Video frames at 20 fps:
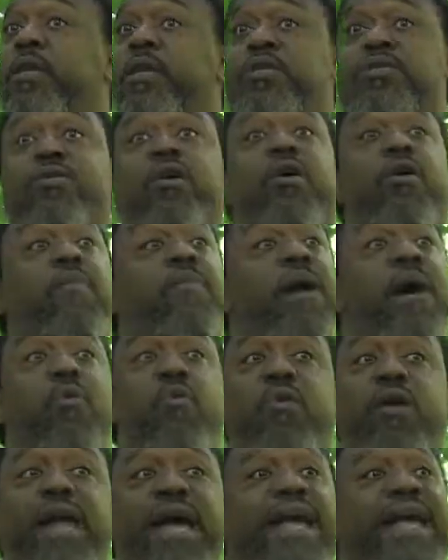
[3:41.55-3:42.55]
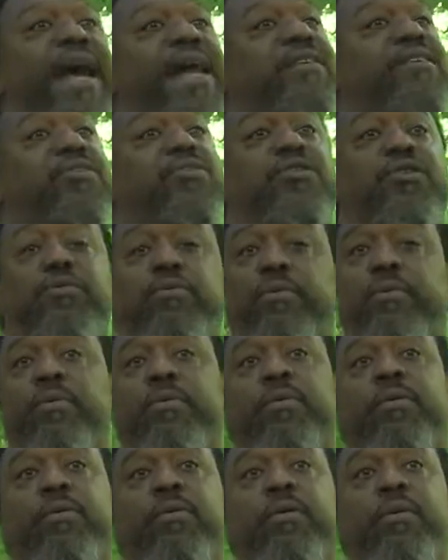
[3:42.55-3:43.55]
It's talking about what I got to do.
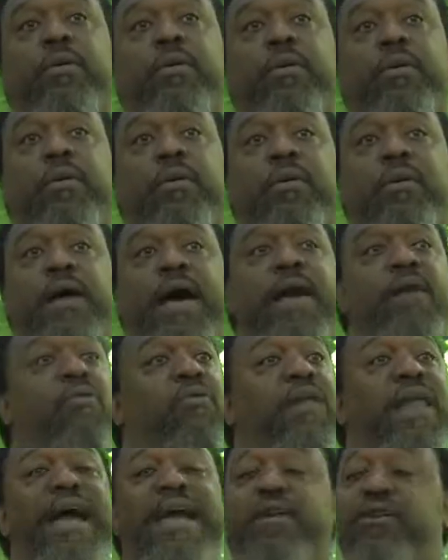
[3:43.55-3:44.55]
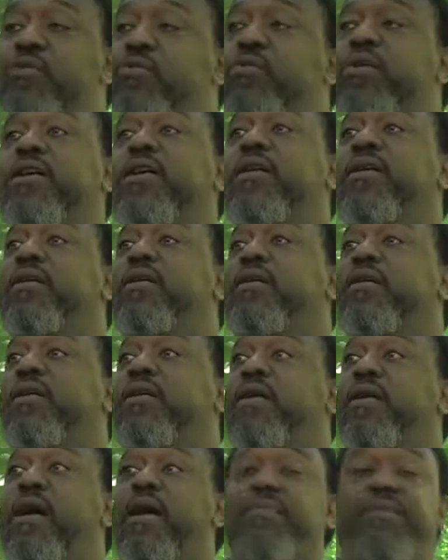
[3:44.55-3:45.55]
I don't like doing it.
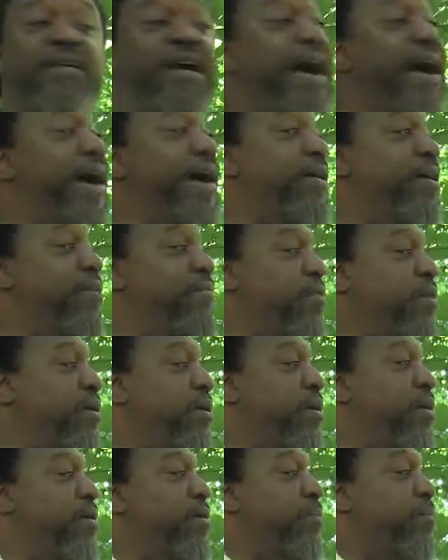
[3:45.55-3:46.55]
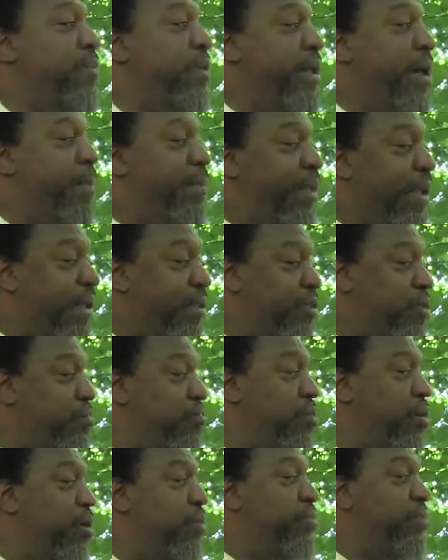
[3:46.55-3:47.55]
I'm tired of it, but I'm letting
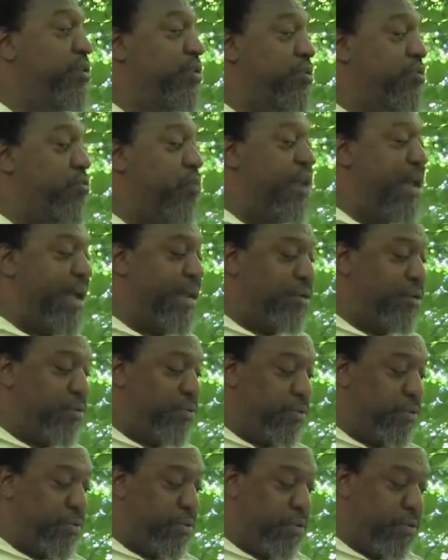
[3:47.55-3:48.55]
you know this is what I do.